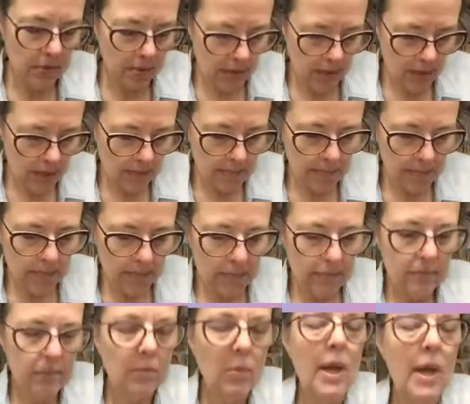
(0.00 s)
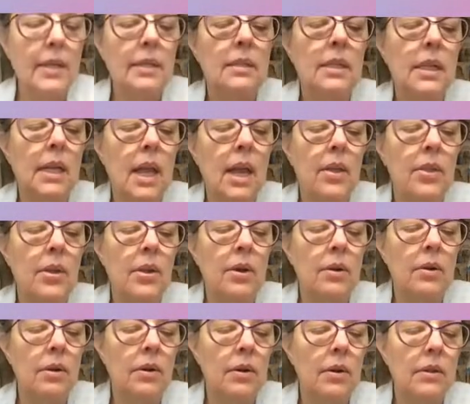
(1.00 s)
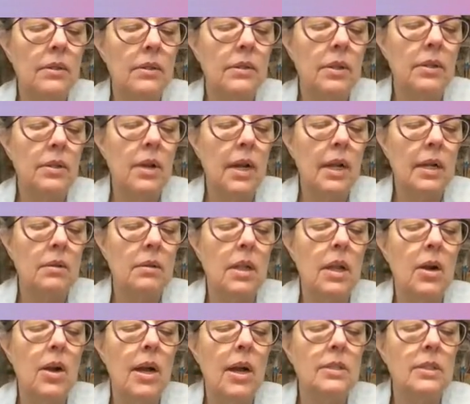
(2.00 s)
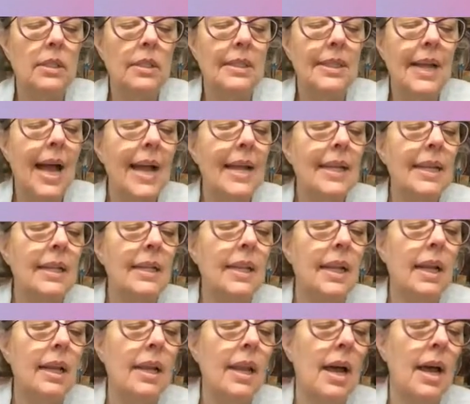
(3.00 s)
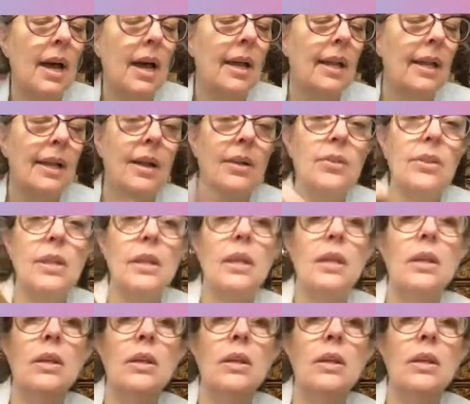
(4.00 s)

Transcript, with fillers: were um, waxed together, so they're they're actually tiny little dye. Aren't they